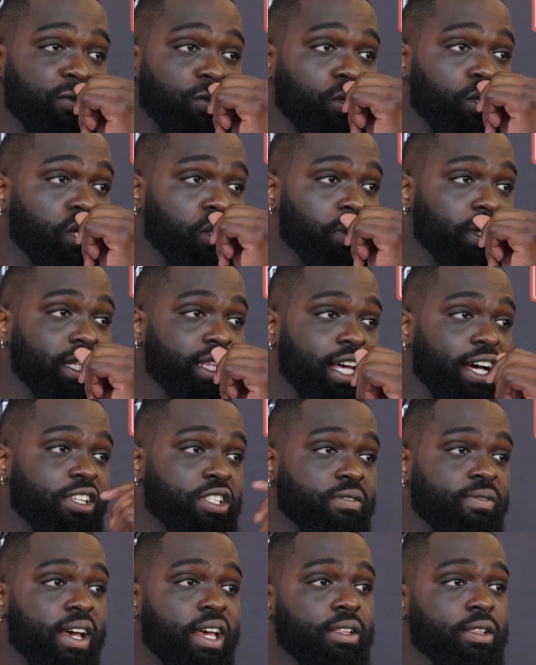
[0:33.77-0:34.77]
Florida with
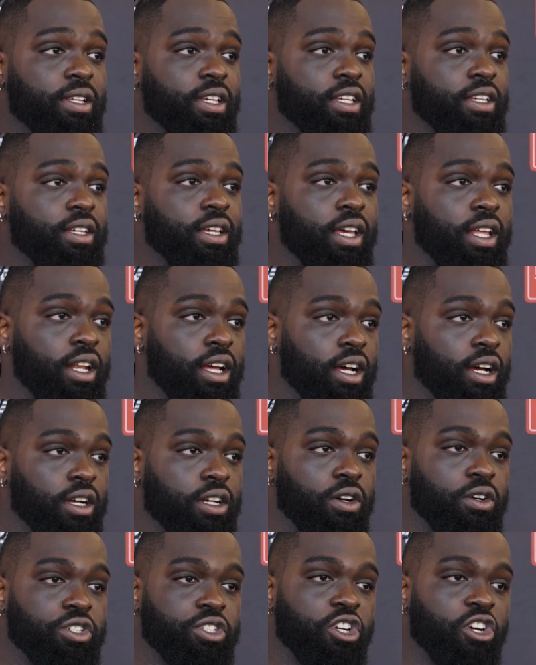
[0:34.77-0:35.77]
House of Athlete and
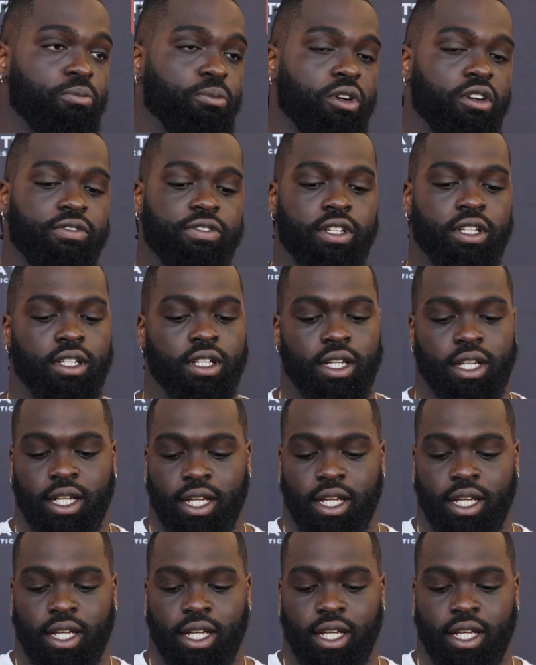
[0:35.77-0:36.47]
Coach Yo Murphy.